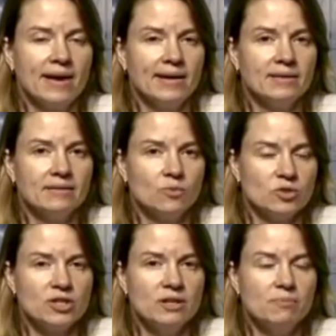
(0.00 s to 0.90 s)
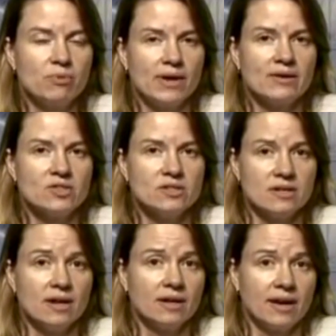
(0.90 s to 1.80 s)
and which he
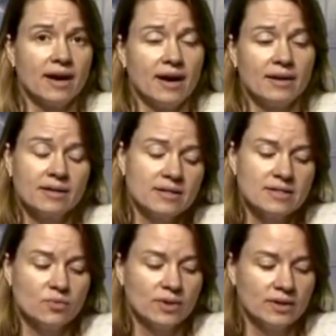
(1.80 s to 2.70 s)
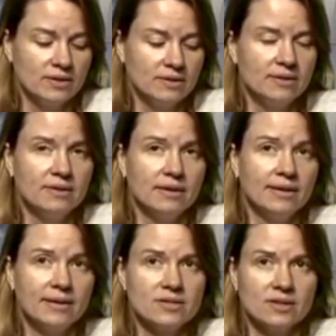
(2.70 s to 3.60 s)
pronounces unaga, because
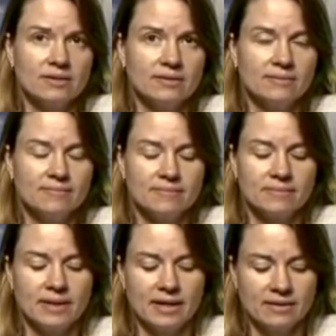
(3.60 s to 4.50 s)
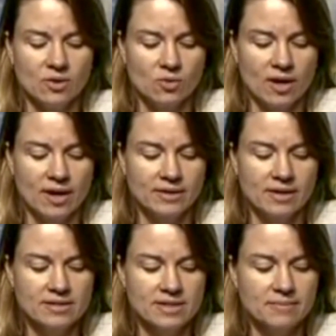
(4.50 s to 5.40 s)
he doesn't get the whole God
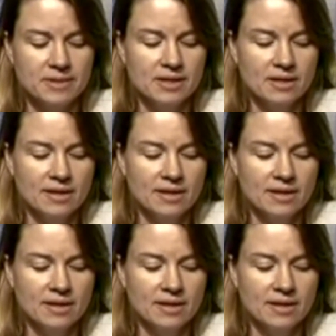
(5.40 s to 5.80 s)
concept.